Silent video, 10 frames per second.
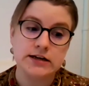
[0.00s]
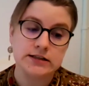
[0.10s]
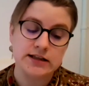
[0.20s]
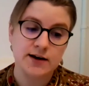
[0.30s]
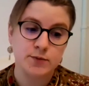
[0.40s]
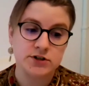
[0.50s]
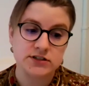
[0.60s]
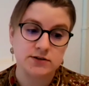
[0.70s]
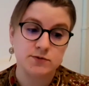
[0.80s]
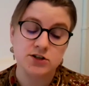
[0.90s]
and that
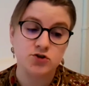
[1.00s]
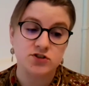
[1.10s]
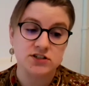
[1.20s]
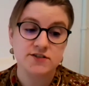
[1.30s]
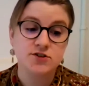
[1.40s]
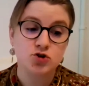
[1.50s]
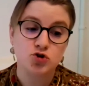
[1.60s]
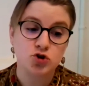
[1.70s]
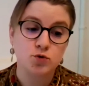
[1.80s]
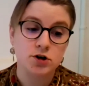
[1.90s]
person, we used a different
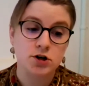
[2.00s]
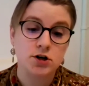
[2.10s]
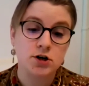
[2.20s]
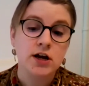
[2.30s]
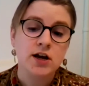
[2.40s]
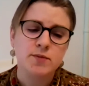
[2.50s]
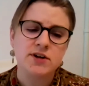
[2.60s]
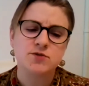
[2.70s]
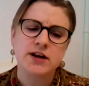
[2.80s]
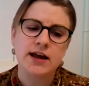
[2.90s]
social worker,
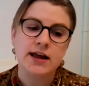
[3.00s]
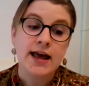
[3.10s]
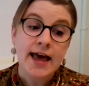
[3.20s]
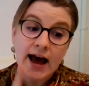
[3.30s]
because when I